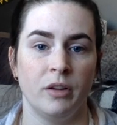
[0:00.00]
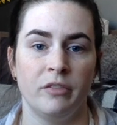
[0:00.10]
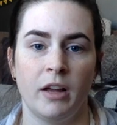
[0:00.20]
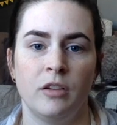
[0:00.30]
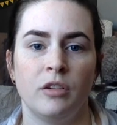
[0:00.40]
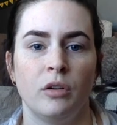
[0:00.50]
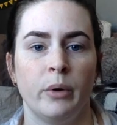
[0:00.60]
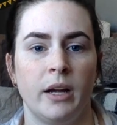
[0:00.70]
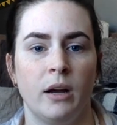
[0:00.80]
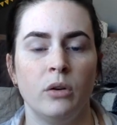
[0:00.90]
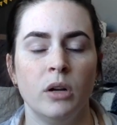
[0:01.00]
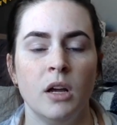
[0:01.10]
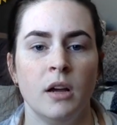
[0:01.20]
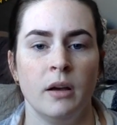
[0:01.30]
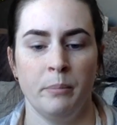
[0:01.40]
of an event or going out.
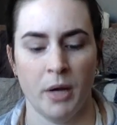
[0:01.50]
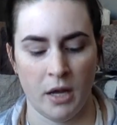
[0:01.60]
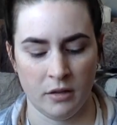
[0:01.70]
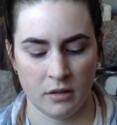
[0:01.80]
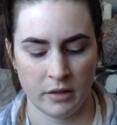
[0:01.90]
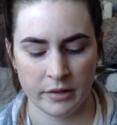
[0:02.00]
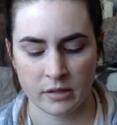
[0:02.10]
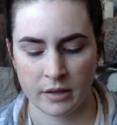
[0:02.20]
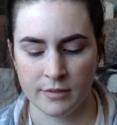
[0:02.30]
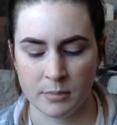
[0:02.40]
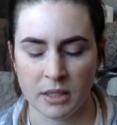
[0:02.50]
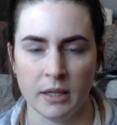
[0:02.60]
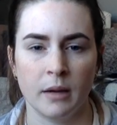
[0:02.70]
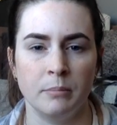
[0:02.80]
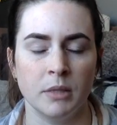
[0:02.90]
But this gives me
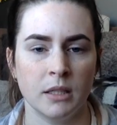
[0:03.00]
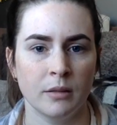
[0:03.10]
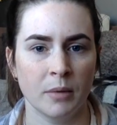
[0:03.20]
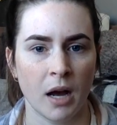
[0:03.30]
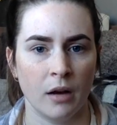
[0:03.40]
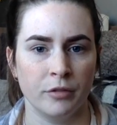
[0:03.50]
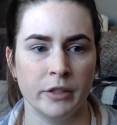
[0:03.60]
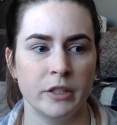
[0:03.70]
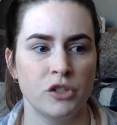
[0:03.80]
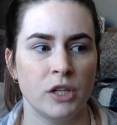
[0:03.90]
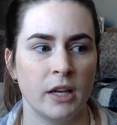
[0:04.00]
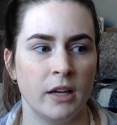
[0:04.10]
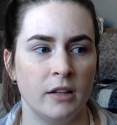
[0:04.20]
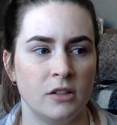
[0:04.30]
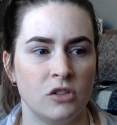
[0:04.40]
like a medium coverage,
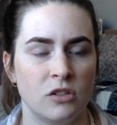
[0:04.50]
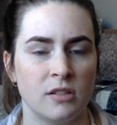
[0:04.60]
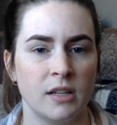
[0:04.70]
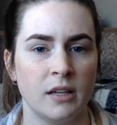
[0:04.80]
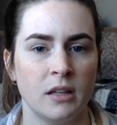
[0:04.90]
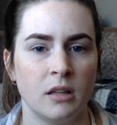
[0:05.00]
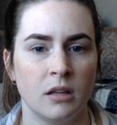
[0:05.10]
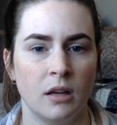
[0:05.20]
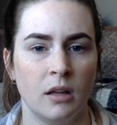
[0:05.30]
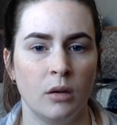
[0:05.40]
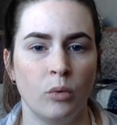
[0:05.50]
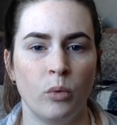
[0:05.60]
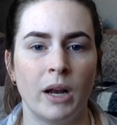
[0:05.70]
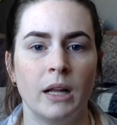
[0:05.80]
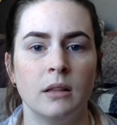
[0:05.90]
and it's just like
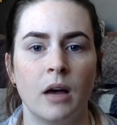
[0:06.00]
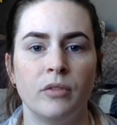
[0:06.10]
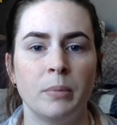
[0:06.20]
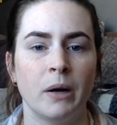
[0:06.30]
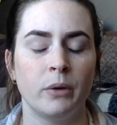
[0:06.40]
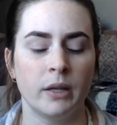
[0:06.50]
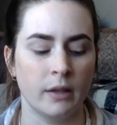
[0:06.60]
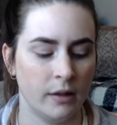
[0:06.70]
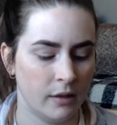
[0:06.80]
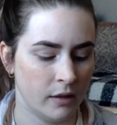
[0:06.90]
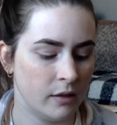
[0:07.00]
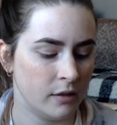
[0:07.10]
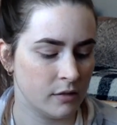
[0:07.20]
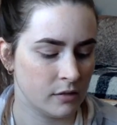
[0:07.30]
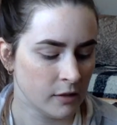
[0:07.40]
what I love about it
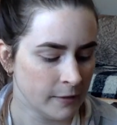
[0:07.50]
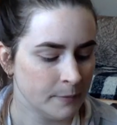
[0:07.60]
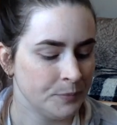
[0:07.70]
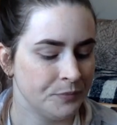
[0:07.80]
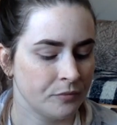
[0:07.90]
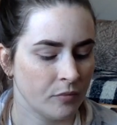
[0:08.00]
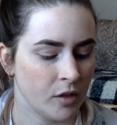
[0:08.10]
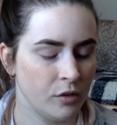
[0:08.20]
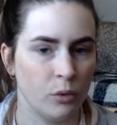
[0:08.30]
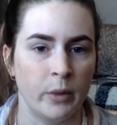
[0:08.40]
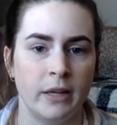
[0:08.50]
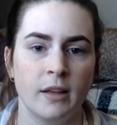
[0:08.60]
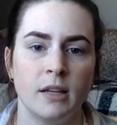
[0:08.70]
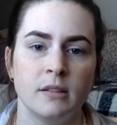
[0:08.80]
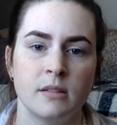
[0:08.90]
is the way
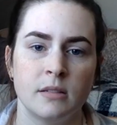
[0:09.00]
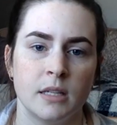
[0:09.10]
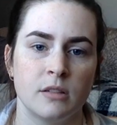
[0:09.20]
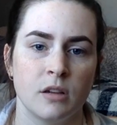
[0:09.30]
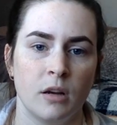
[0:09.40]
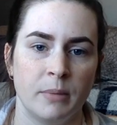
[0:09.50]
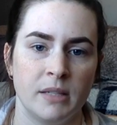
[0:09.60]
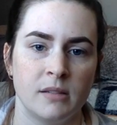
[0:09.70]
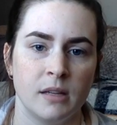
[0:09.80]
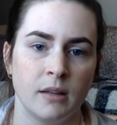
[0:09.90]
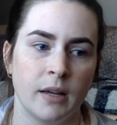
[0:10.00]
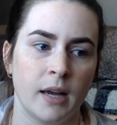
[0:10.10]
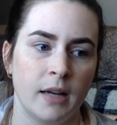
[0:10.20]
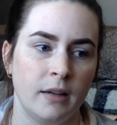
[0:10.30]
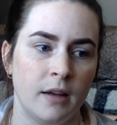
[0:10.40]
that it sits on my skin. Like
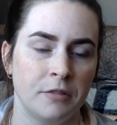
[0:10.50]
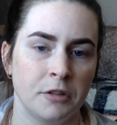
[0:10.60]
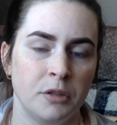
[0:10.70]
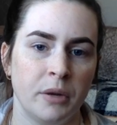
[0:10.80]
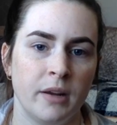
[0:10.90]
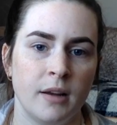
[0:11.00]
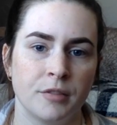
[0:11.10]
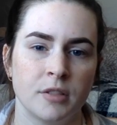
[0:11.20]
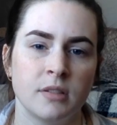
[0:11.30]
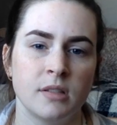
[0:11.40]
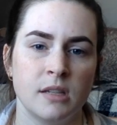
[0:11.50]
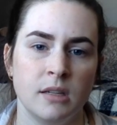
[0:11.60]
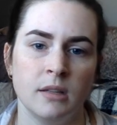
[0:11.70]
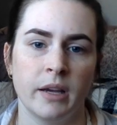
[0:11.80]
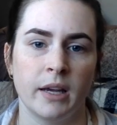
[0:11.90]
you can never
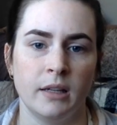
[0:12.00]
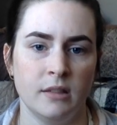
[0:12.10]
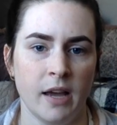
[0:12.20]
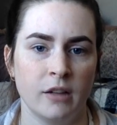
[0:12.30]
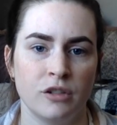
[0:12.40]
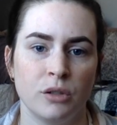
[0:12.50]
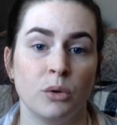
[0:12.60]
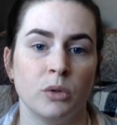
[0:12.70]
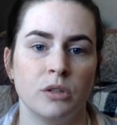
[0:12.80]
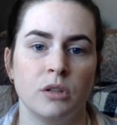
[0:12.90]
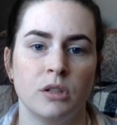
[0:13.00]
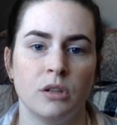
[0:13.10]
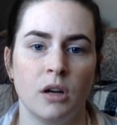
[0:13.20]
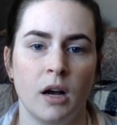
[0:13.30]
see like any texture or